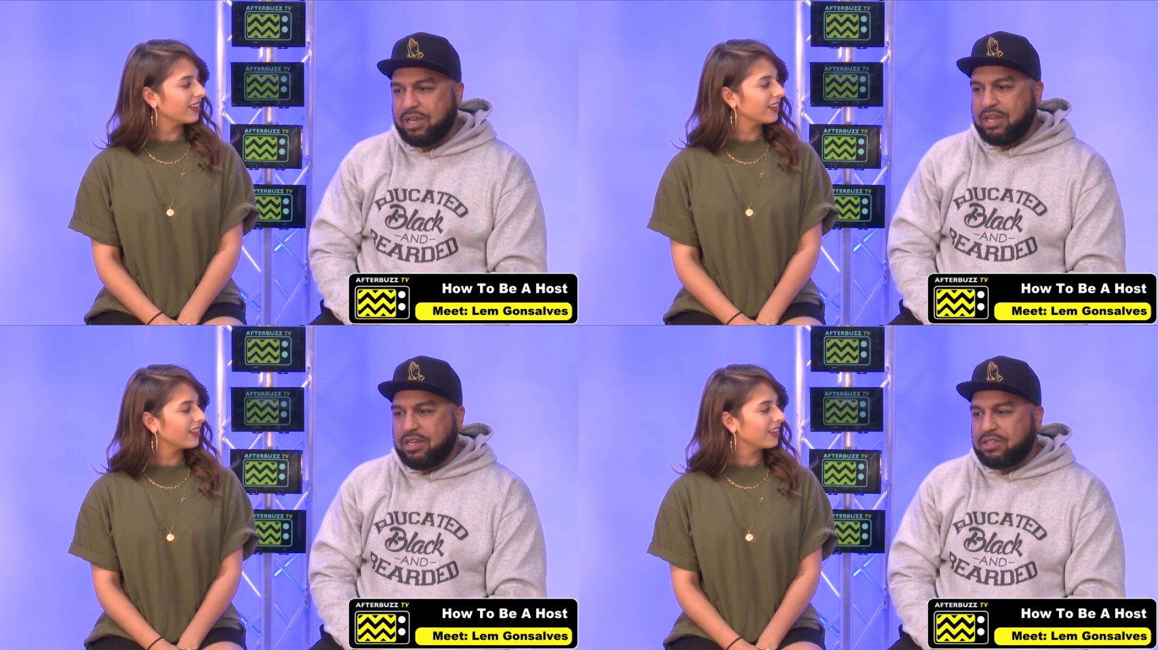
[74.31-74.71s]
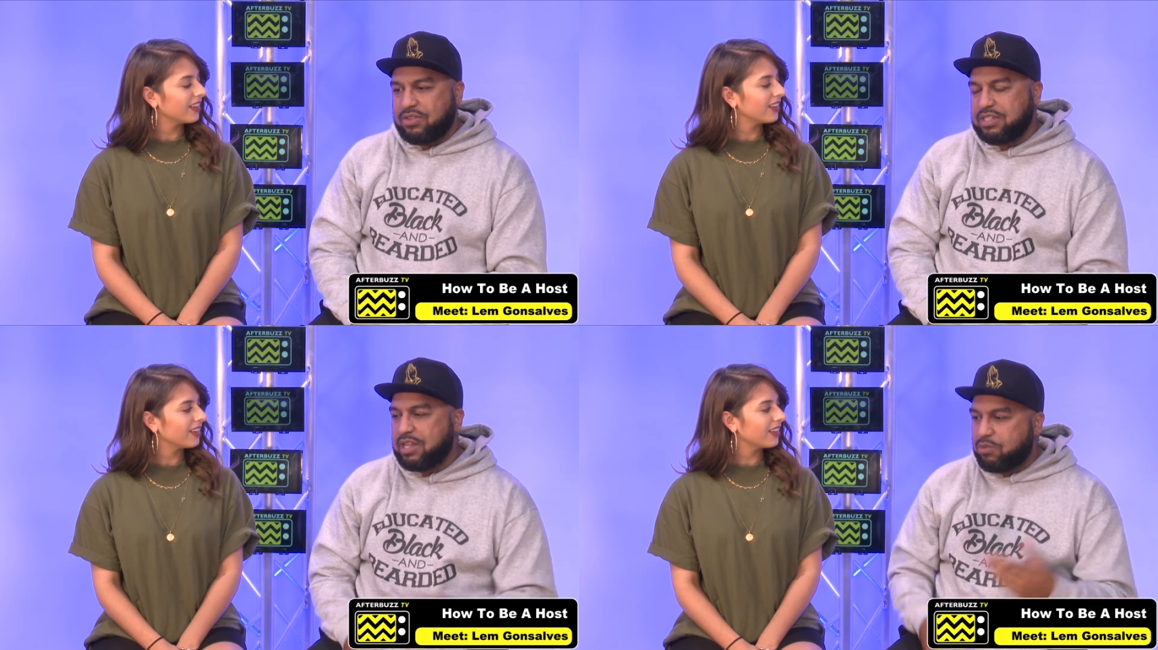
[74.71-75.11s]
Speaker 1: So they
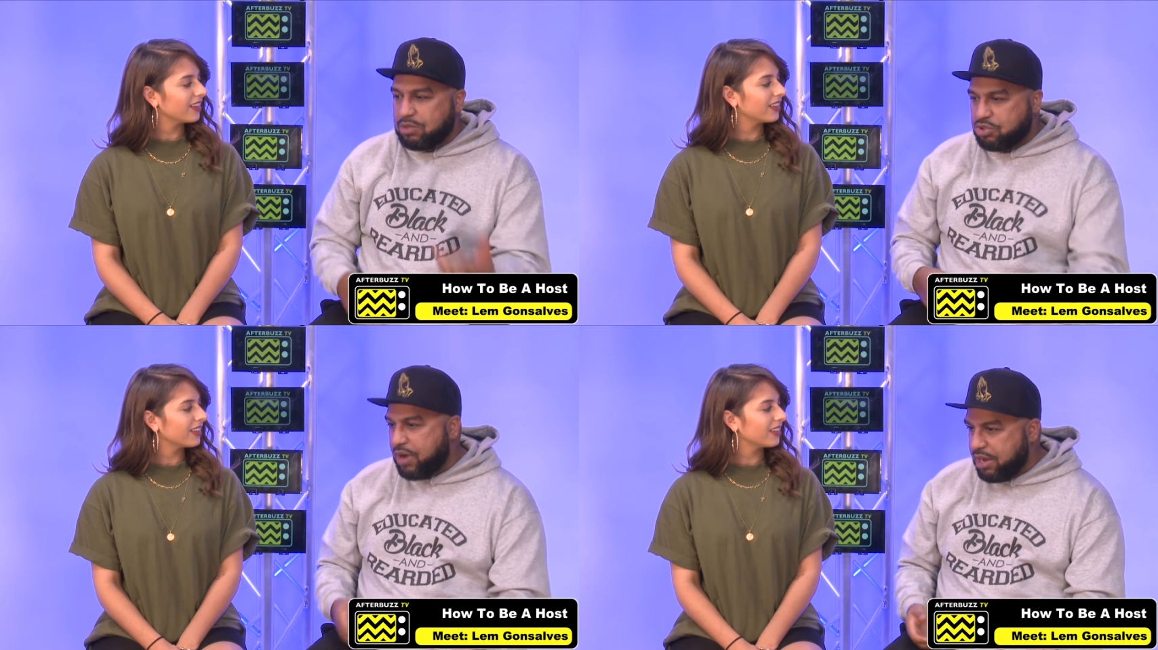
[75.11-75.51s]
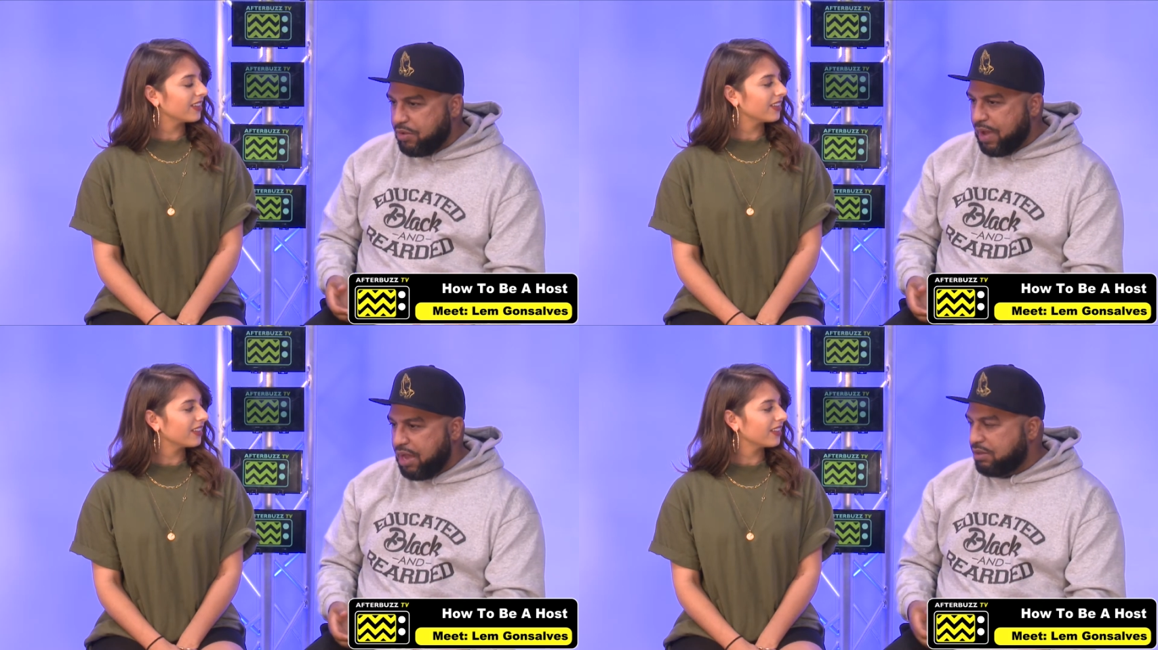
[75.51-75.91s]
said, we'll try you
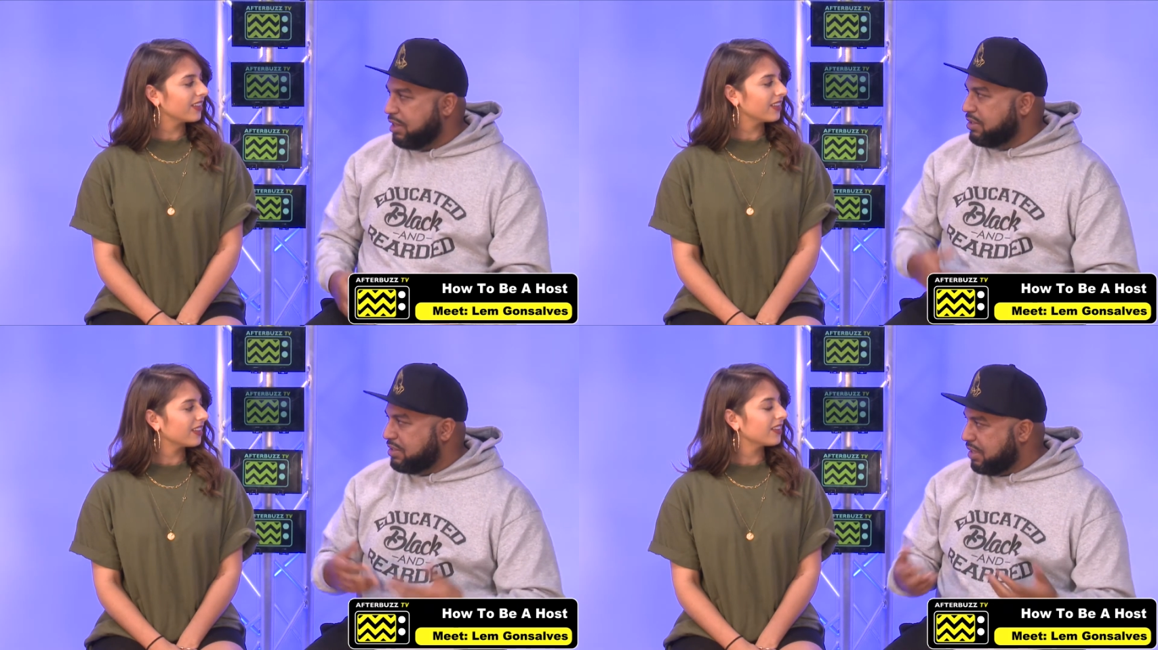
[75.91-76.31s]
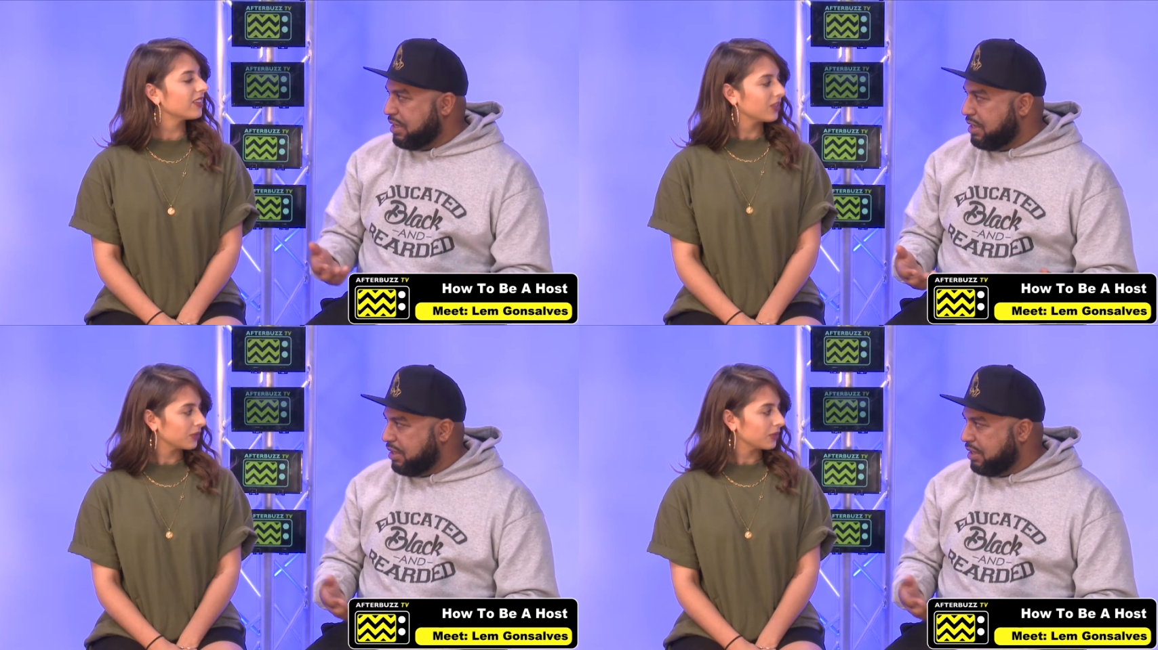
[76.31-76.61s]
out and see.